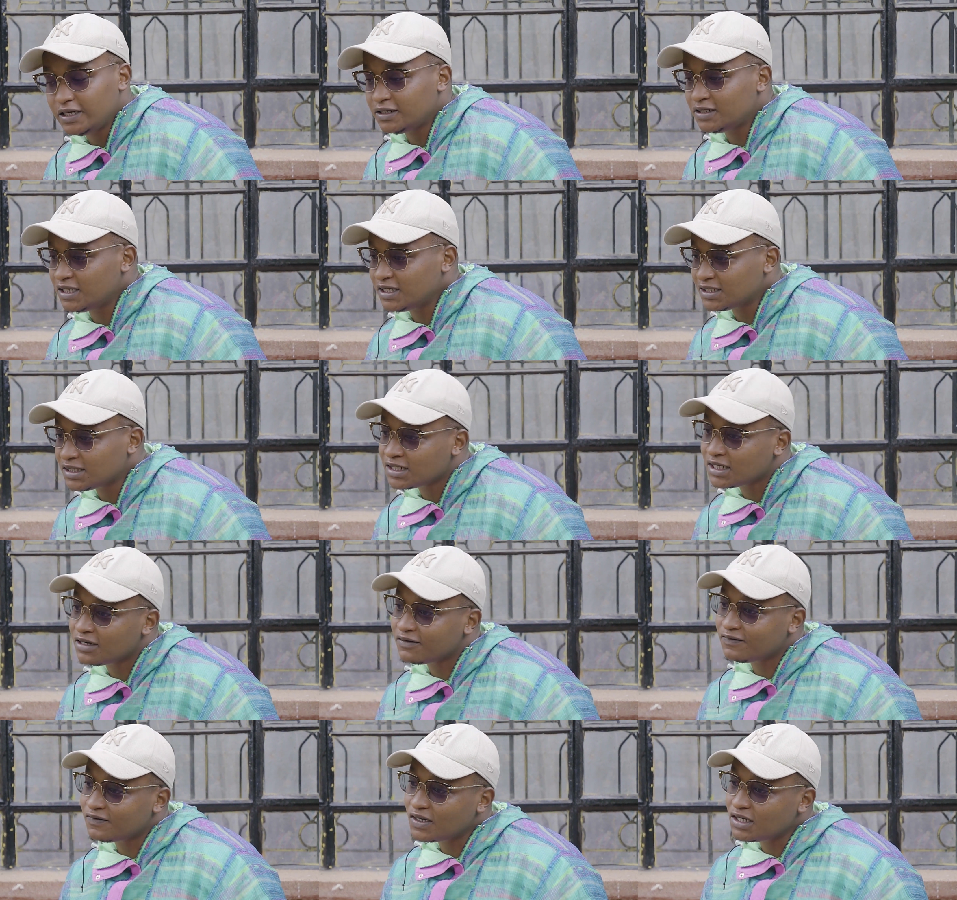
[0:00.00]
There's
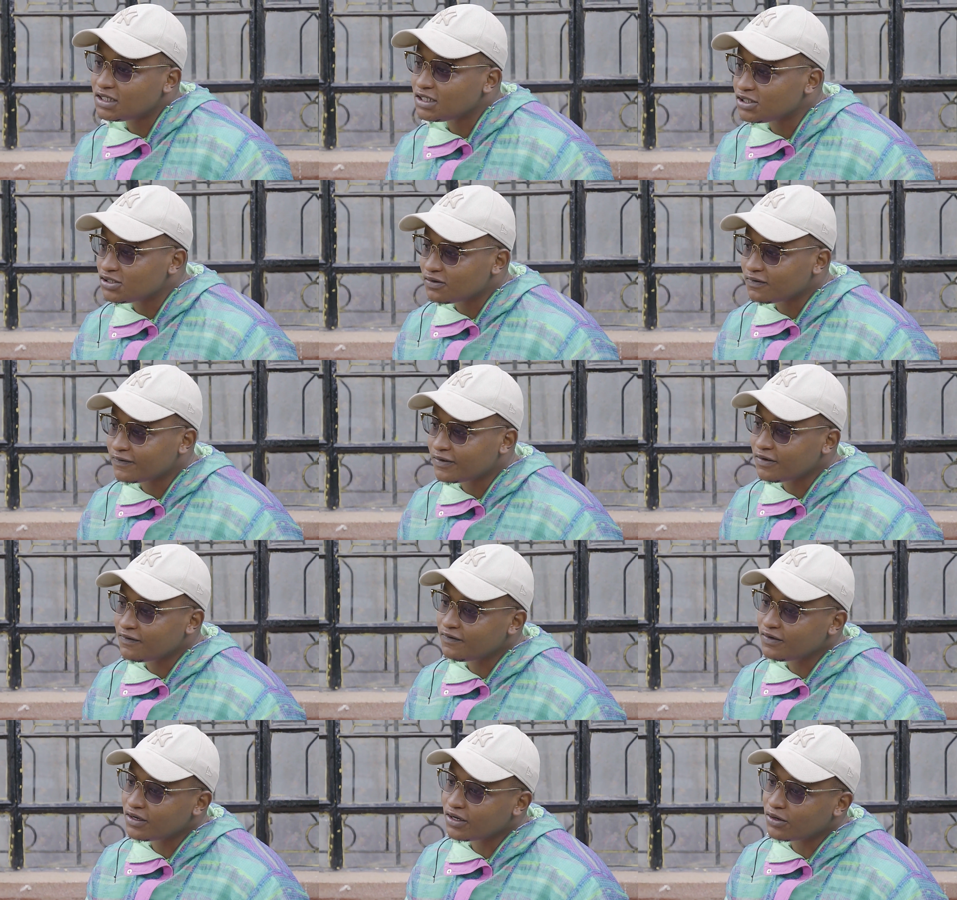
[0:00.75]
an advantage of
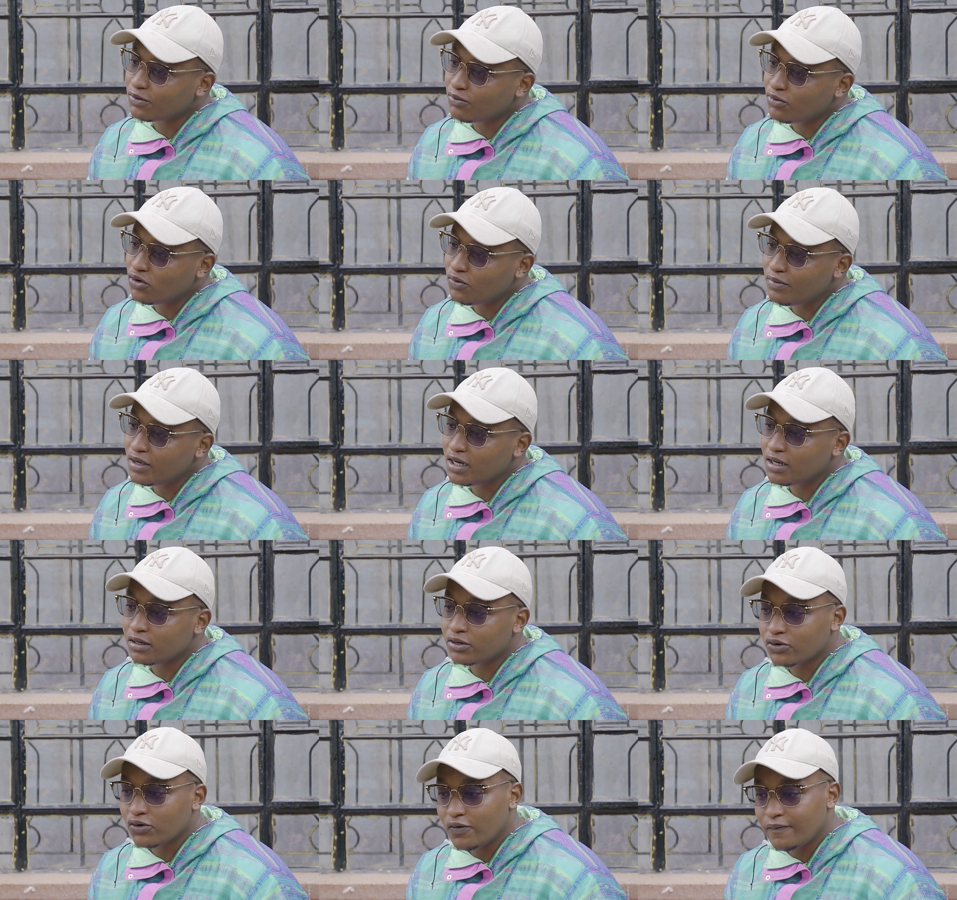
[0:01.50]
giving a
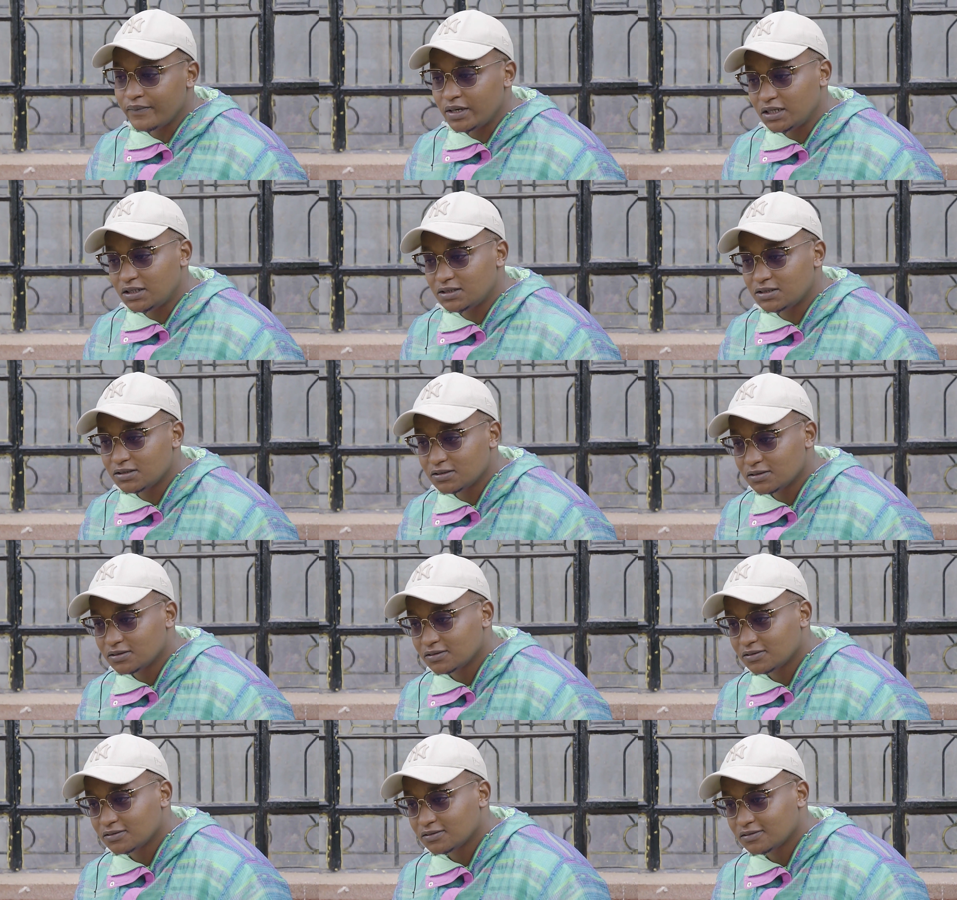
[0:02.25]
Boerboel raw meat
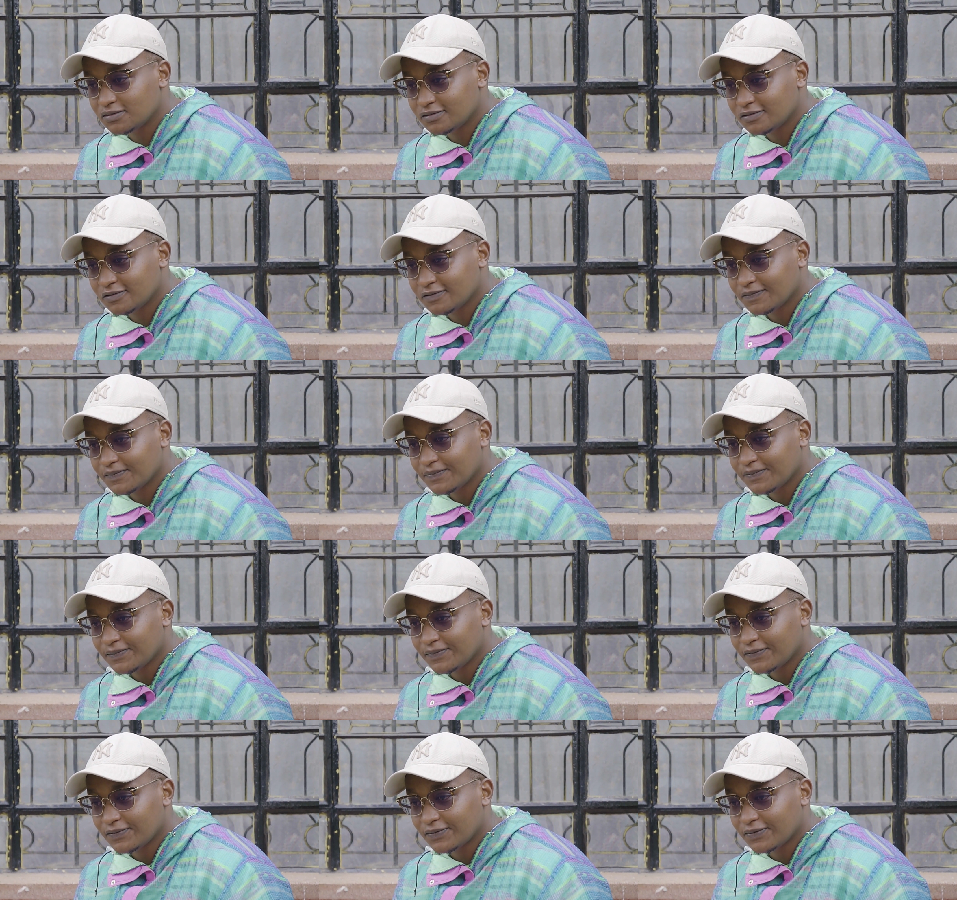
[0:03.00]

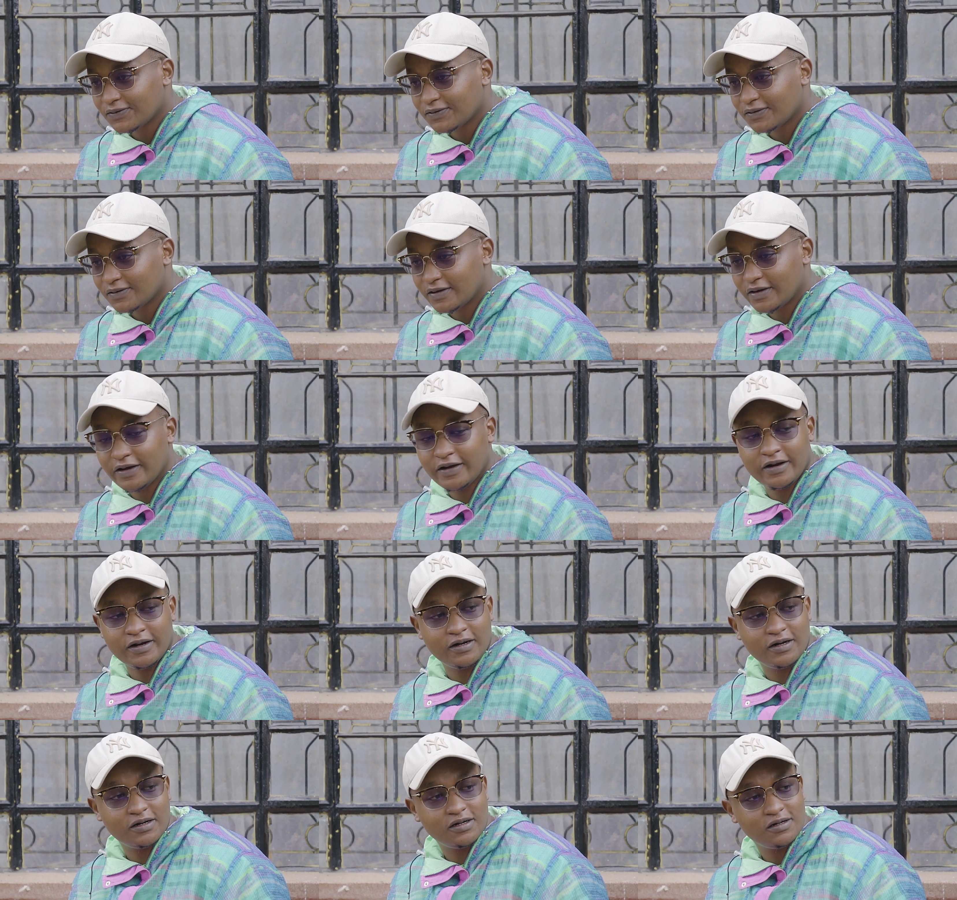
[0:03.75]

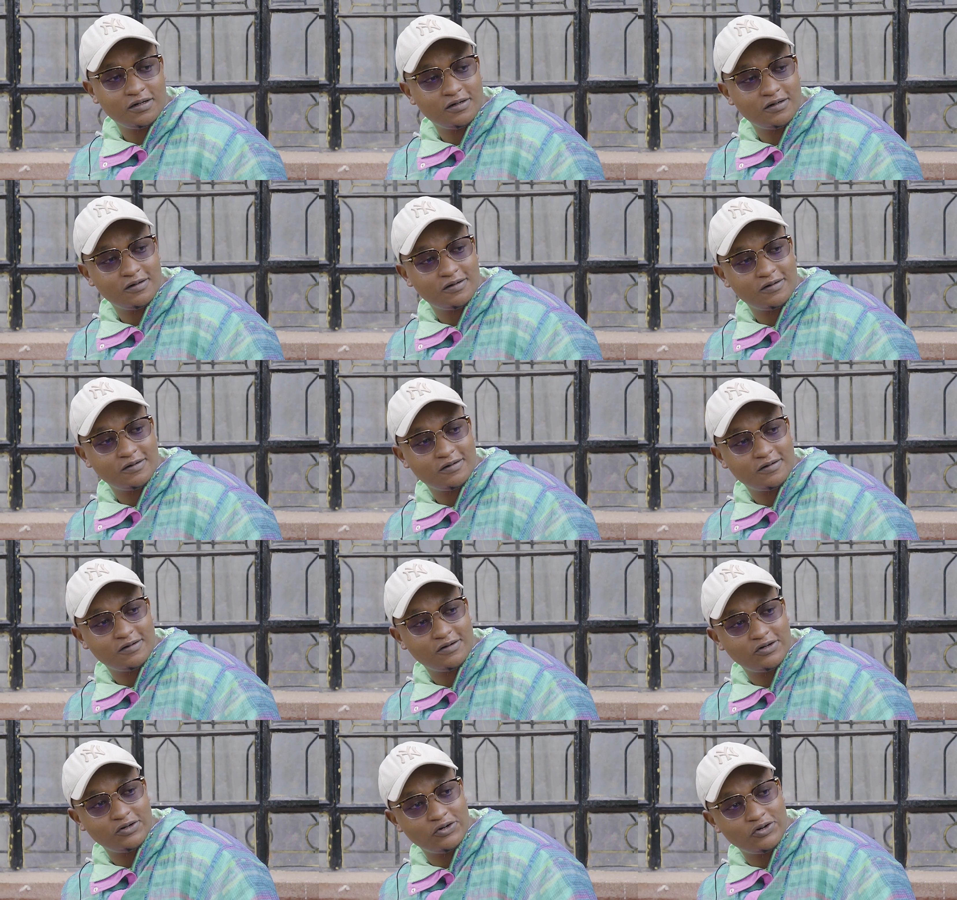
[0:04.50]
and
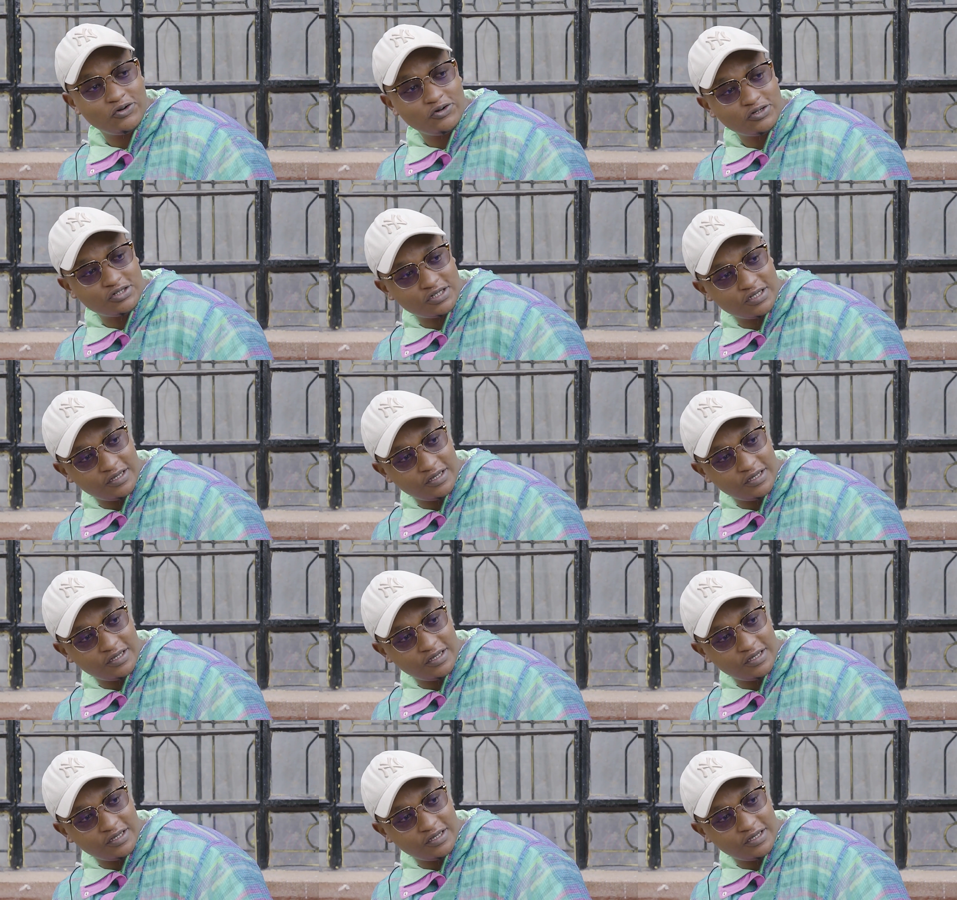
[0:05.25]
not